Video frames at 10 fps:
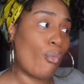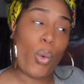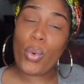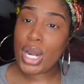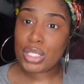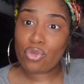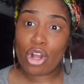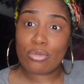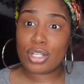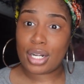What are these
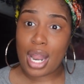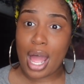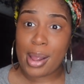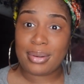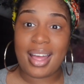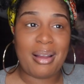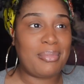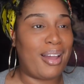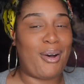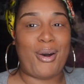worms looking like? I'm
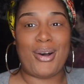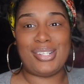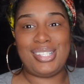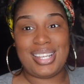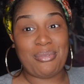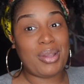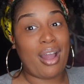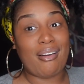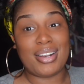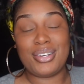like, oh shit, we
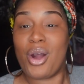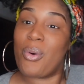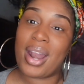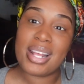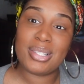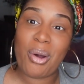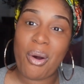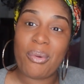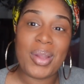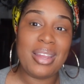already know where that's
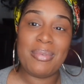going.